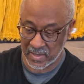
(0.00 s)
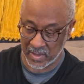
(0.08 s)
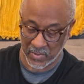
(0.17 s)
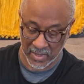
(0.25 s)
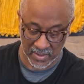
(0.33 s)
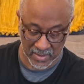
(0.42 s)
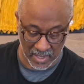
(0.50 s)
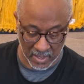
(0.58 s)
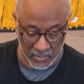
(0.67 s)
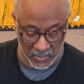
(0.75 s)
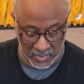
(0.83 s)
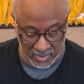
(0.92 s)
Let me get the top
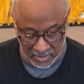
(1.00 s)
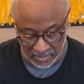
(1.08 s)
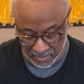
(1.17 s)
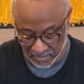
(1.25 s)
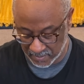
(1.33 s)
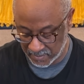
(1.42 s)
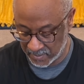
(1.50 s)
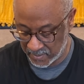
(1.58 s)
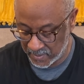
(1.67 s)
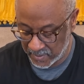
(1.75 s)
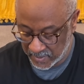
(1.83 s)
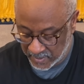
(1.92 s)
on here.
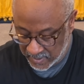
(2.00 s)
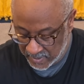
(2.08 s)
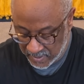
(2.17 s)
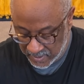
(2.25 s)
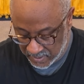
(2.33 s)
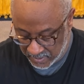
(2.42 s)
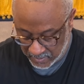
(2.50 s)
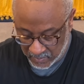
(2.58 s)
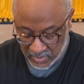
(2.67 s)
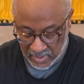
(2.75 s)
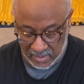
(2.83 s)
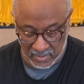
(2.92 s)

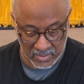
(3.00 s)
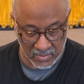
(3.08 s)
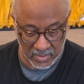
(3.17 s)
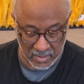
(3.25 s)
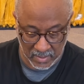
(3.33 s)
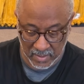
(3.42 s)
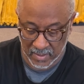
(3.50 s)
But that looks good.